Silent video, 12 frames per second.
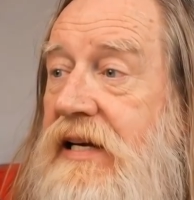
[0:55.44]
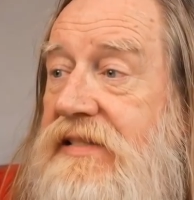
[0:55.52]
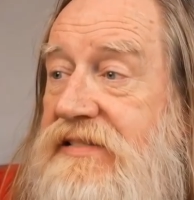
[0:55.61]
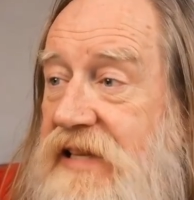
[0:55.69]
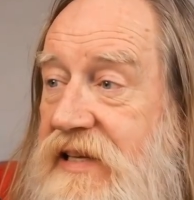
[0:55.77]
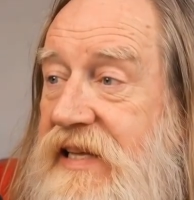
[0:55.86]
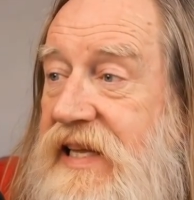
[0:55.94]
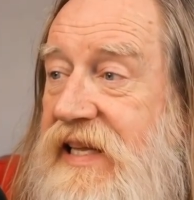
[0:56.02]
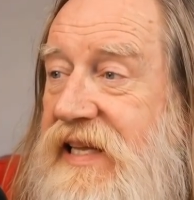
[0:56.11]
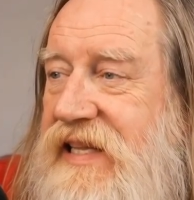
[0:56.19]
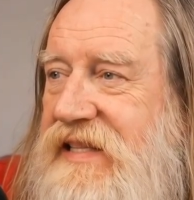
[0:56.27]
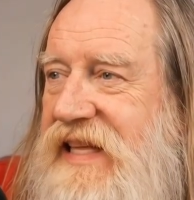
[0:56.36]
suddenly
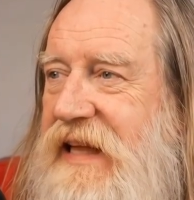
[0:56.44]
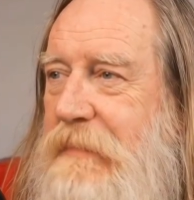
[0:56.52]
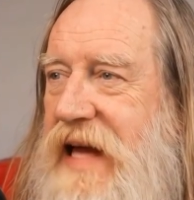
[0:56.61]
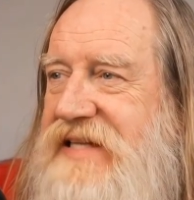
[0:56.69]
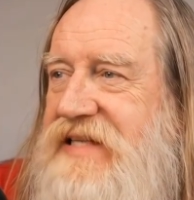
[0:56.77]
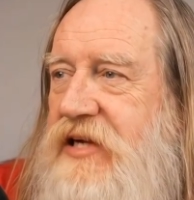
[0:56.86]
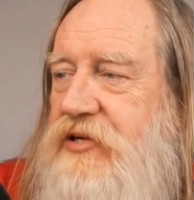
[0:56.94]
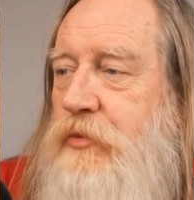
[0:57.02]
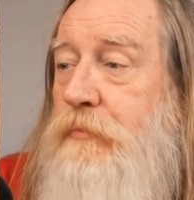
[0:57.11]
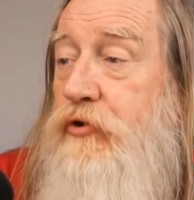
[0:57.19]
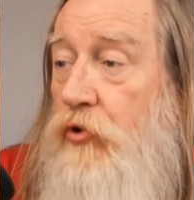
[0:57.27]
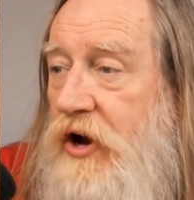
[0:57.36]
this thing makes a
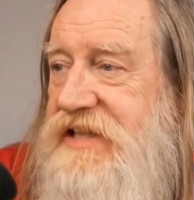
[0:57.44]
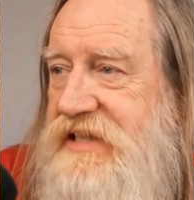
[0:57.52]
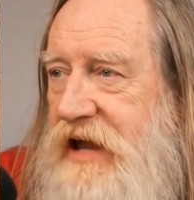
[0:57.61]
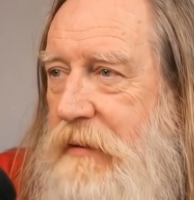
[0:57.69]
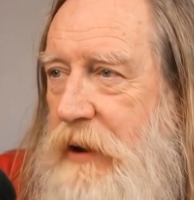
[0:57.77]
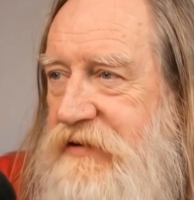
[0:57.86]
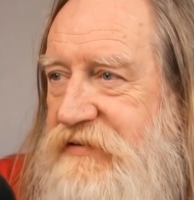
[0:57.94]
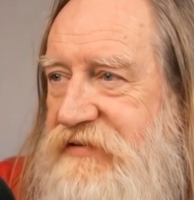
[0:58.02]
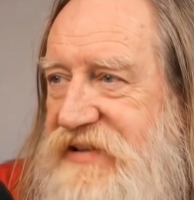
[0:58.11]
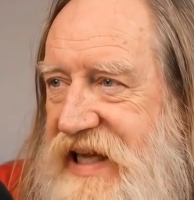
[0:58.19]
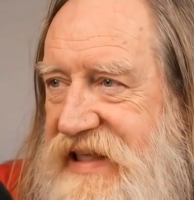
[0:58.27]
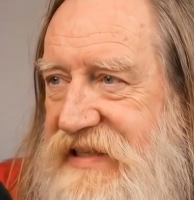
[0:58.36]
surprising amount of
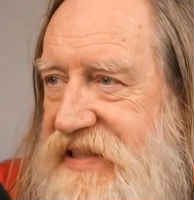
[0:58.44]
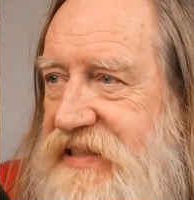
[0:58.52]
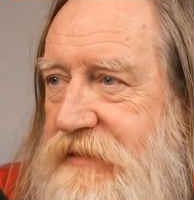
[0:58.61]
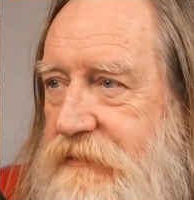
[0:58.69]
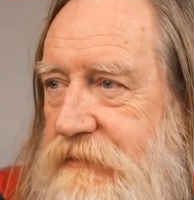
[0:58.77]
sense.